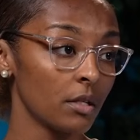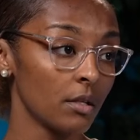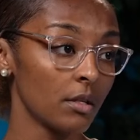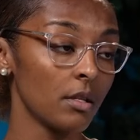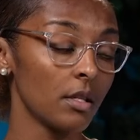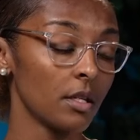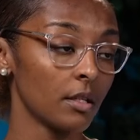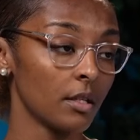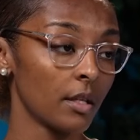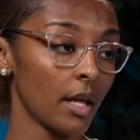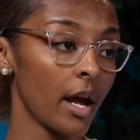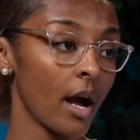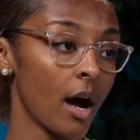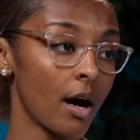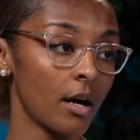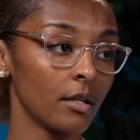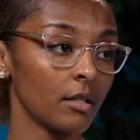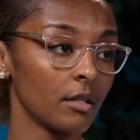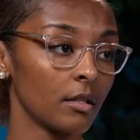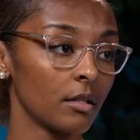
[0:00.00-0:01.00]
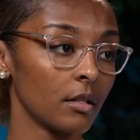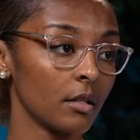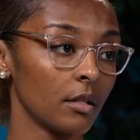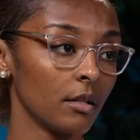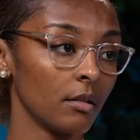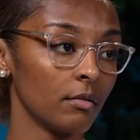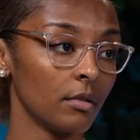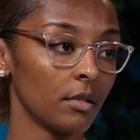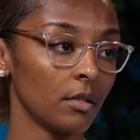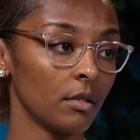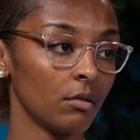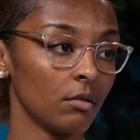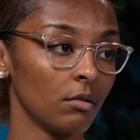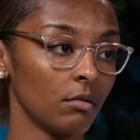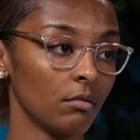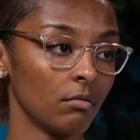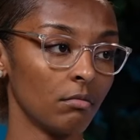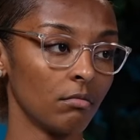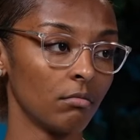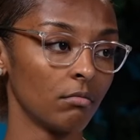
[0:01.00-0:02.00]
it to this day, honestly,
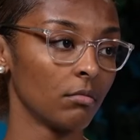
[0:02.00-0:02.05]
to